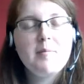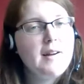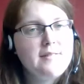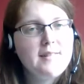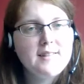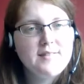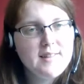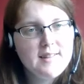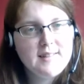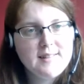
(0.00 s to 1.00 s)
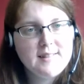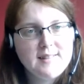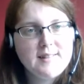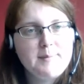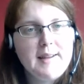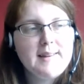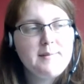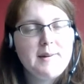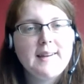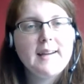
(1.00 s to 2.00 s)
my first finish is displayed in
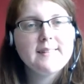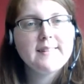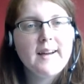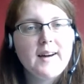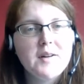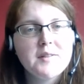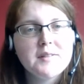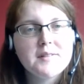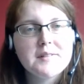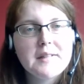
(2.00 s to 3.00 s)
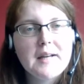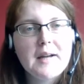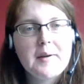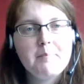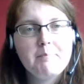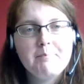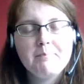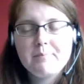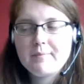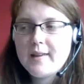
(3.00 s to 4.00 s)
my nan's house, and
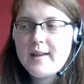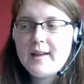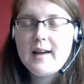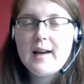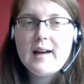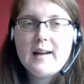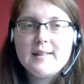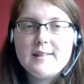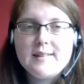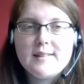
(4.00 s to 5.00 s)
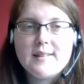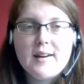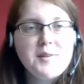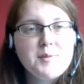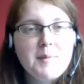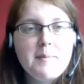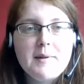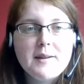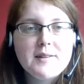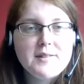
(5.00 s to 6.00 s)
I use my
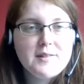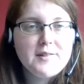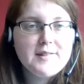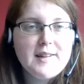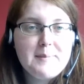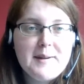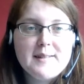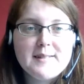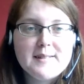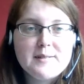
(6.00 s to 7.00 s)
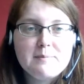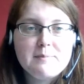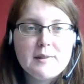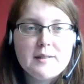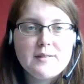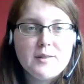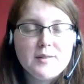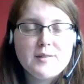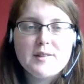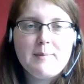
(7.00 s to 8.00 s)
pincushion on a daily basis, but it's not
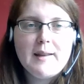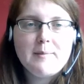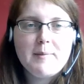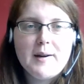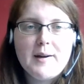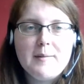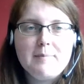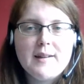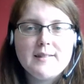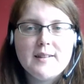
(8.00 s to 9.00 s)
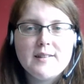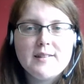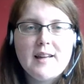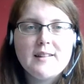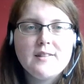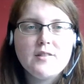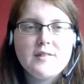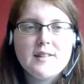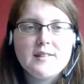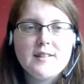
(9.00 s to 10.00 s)
displayed in my home as such. And the
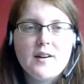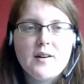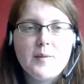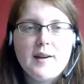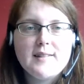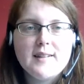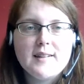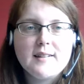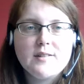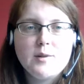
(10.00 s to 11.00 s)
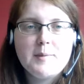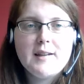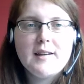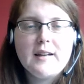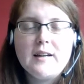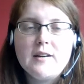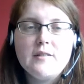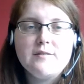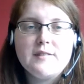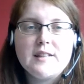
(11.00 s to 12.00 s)
dolphins are waiting to be
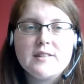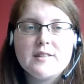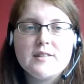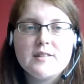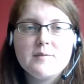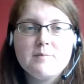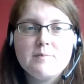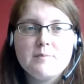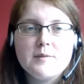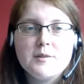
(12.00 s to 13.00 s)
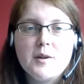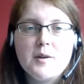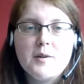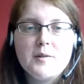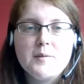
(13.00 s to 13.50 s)
finished. So